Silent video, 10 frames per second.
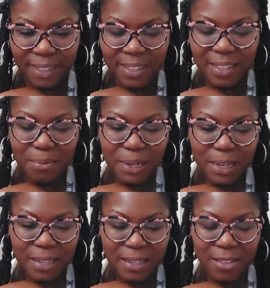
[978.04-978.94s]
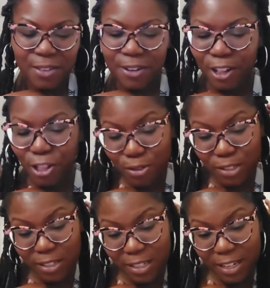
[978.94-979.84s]
somebody is either close
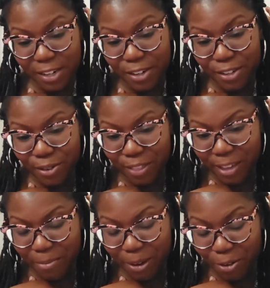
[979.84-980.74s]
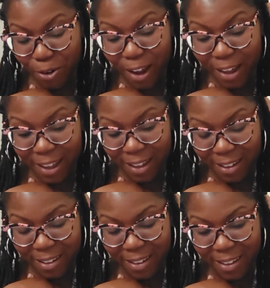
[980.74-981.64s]
to tears or they've been crying